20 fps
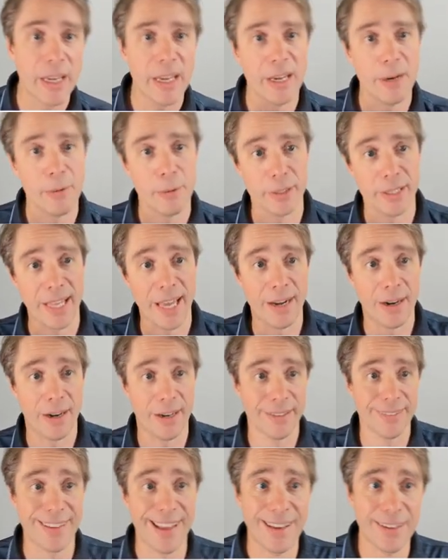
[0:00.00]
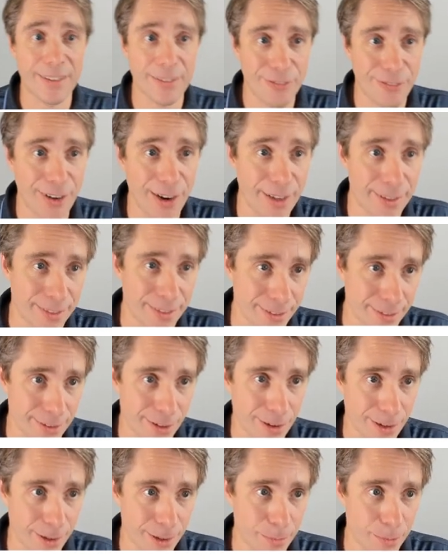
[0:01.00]
It would then identify the
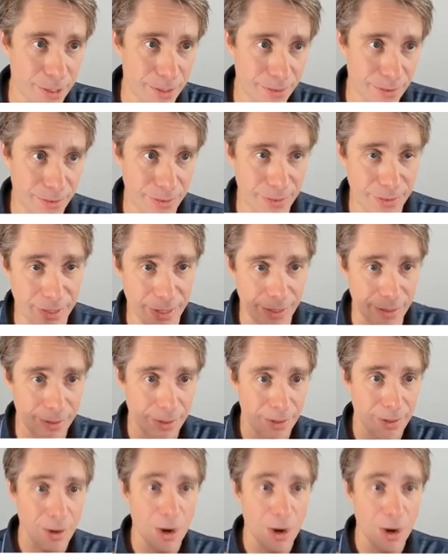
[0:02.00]
documents that